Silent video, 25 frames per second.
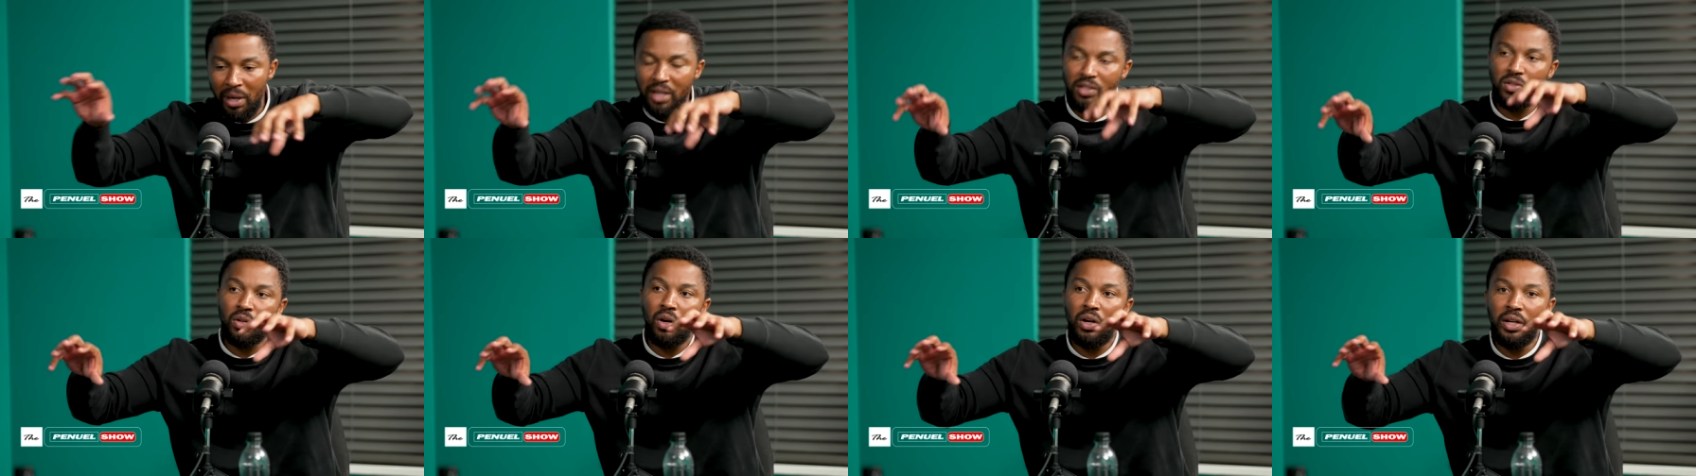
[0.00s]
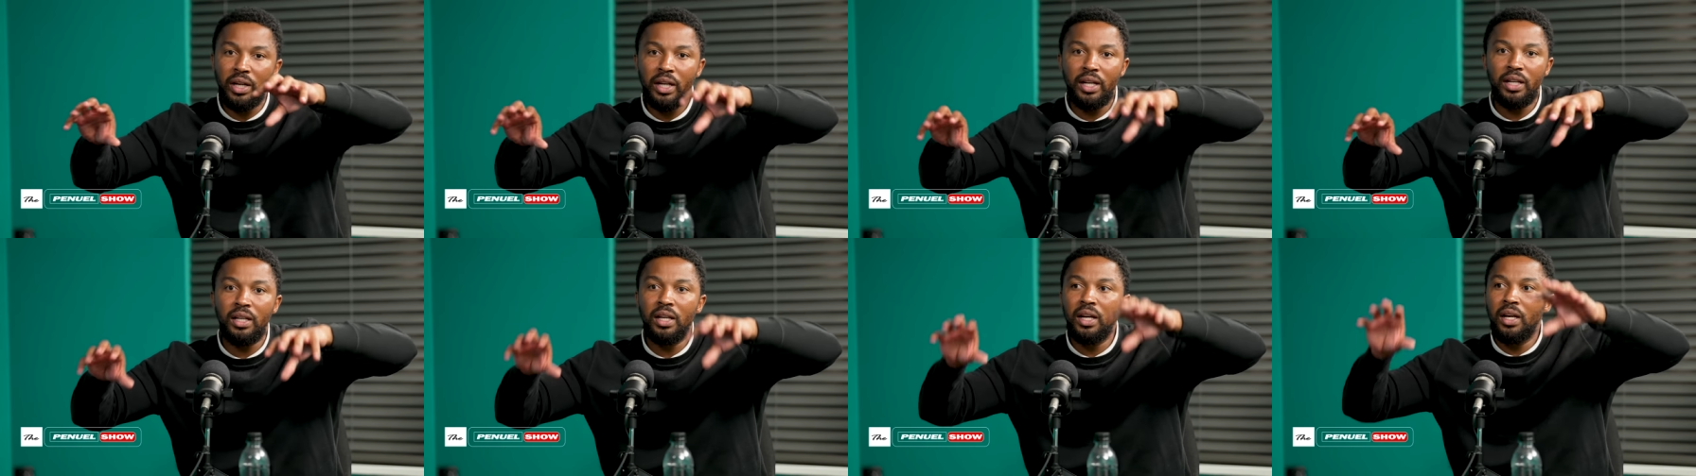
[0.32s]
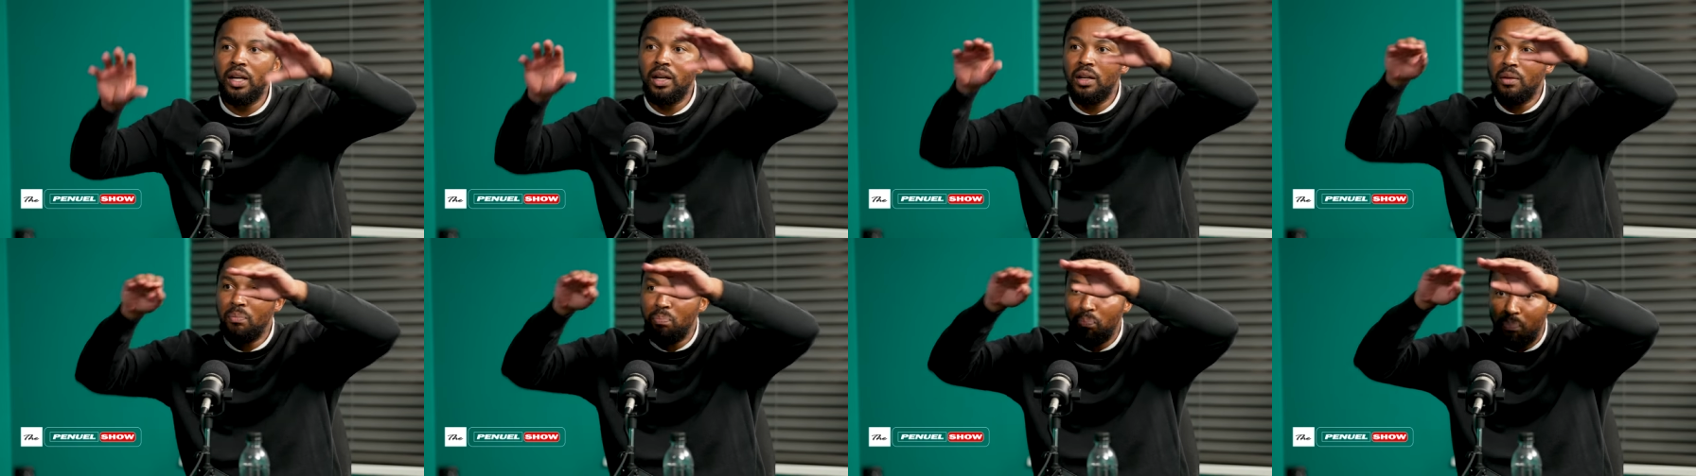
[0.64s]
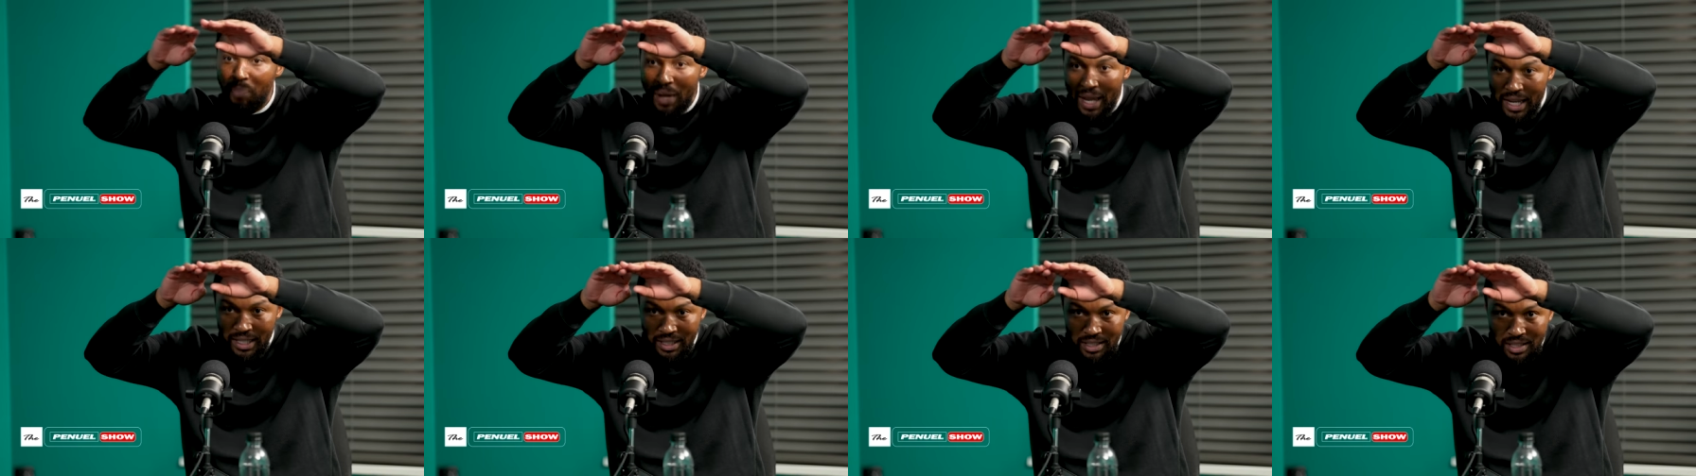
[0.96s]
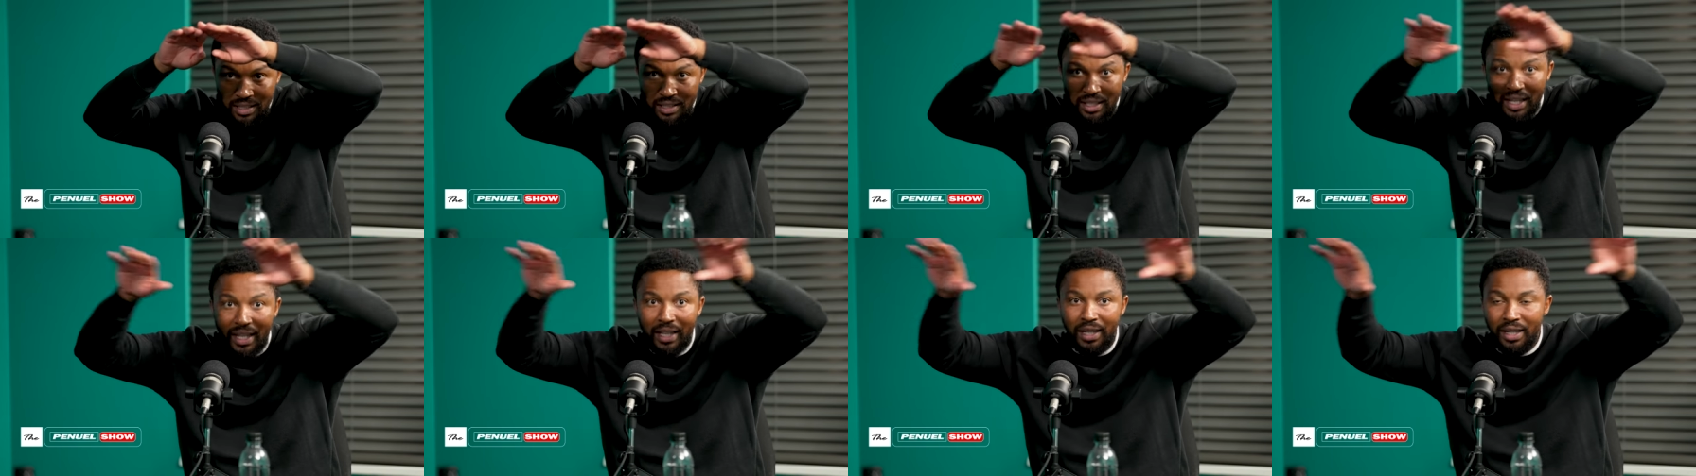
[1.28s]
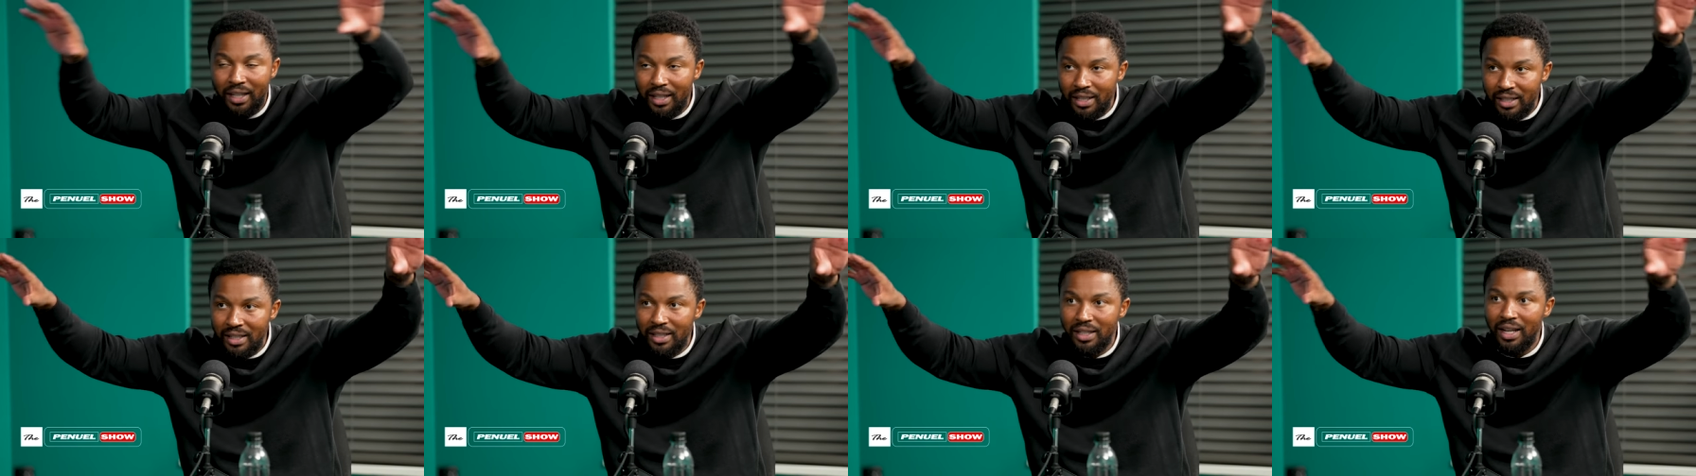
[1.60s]
based on a
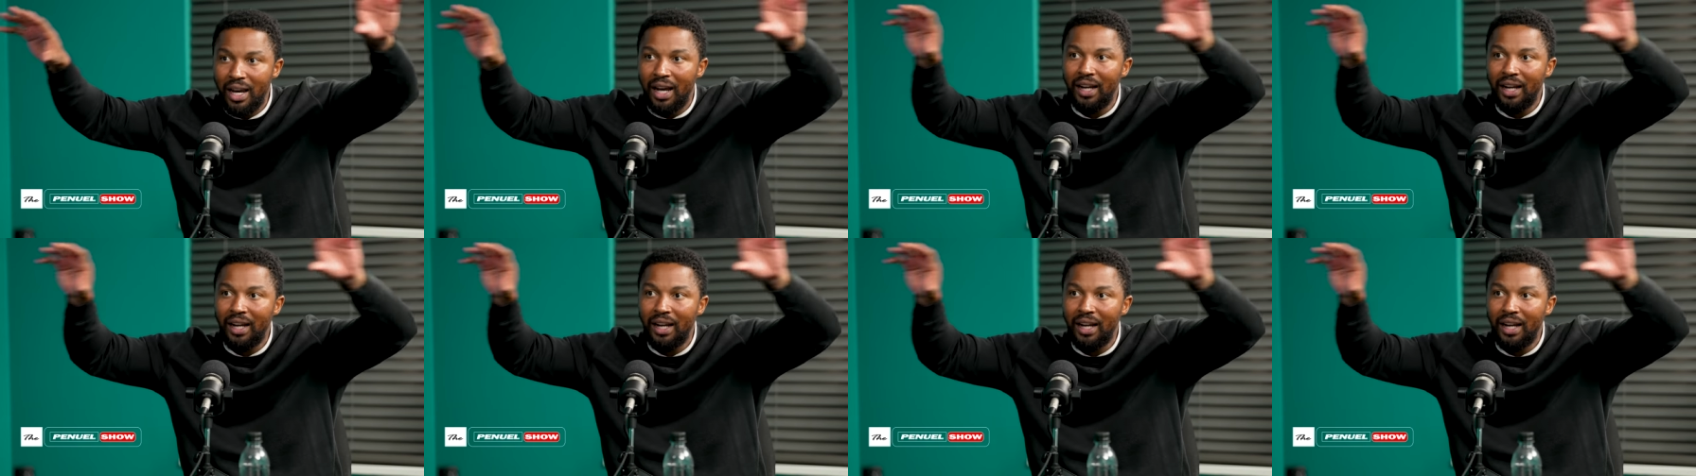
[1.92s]
basic